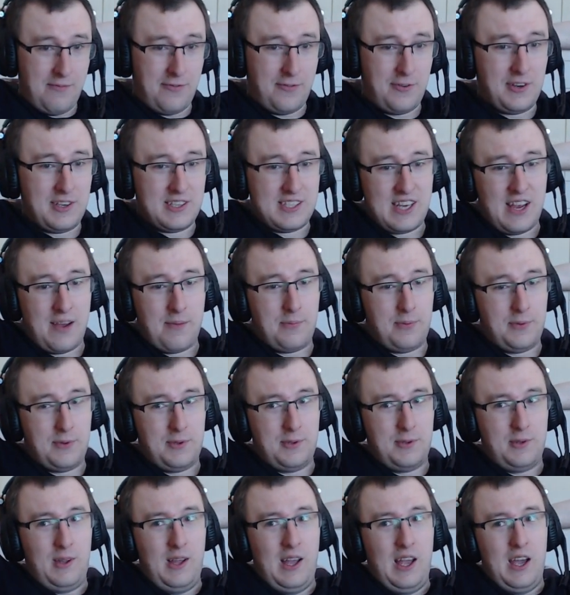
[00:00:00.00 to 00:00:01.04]
for
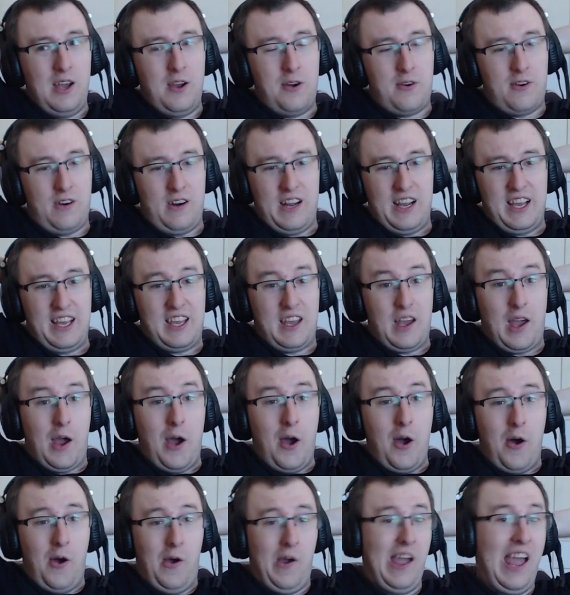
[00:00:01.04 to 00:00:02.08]
example, you're like,
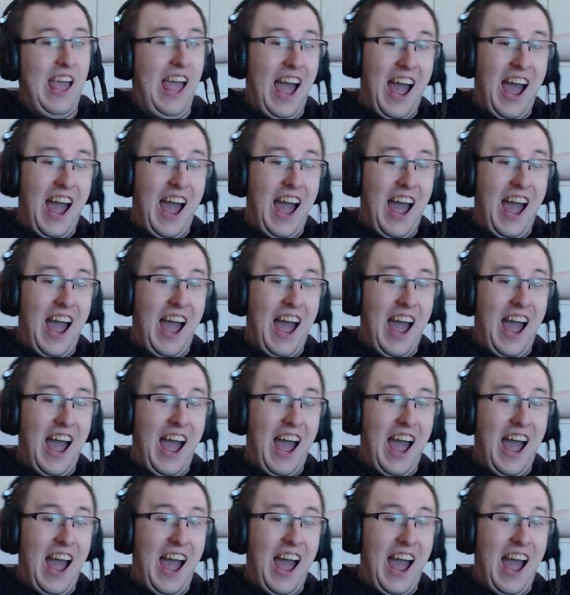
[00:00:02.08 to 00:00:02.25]
oh,